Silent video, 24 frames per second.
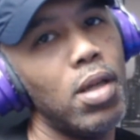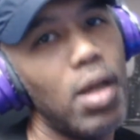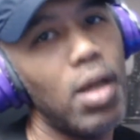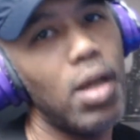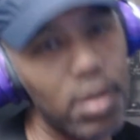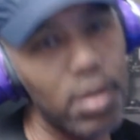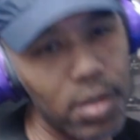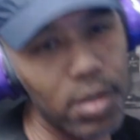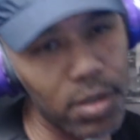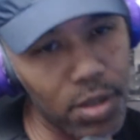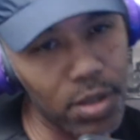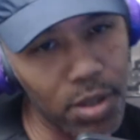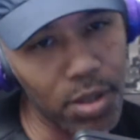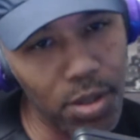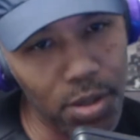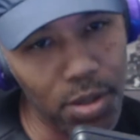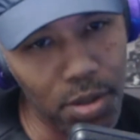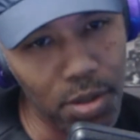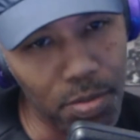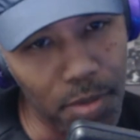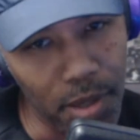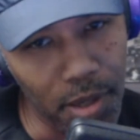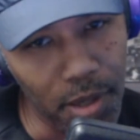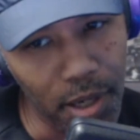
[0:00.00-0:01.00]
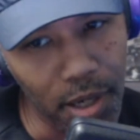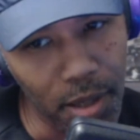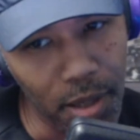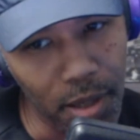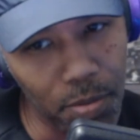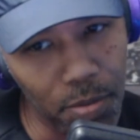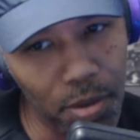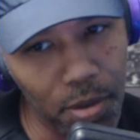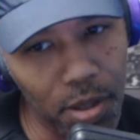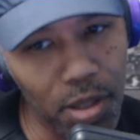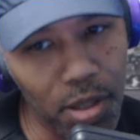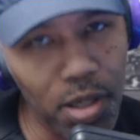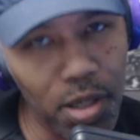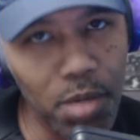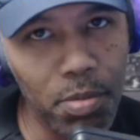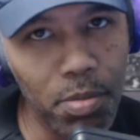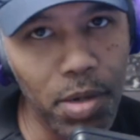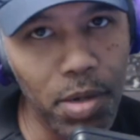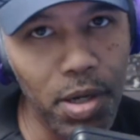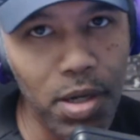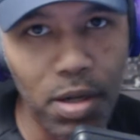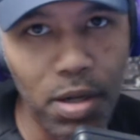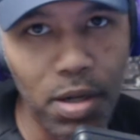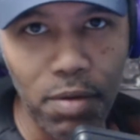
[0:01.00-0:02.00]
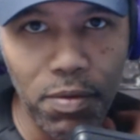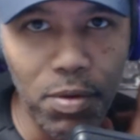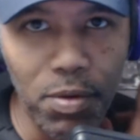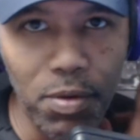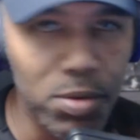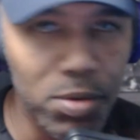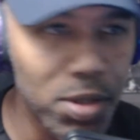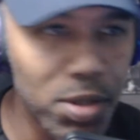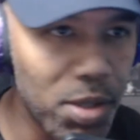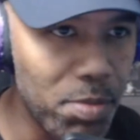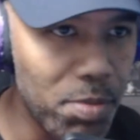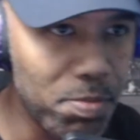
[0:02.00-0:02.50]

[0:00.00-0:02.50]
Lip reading: Excuse me, I gotta plug in my headphones. They're